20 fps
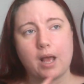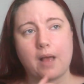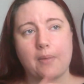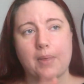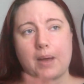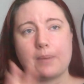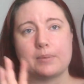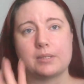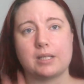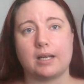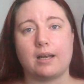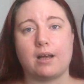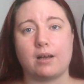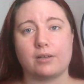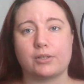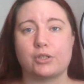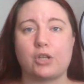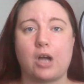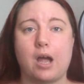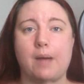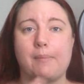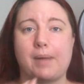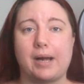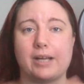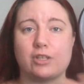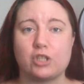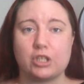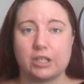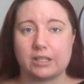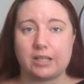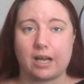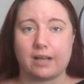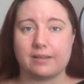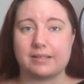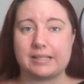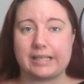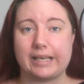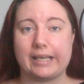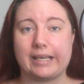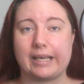That was the last time I actually done
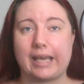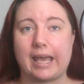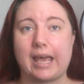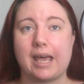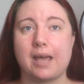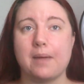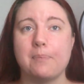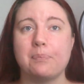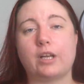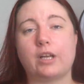skincare.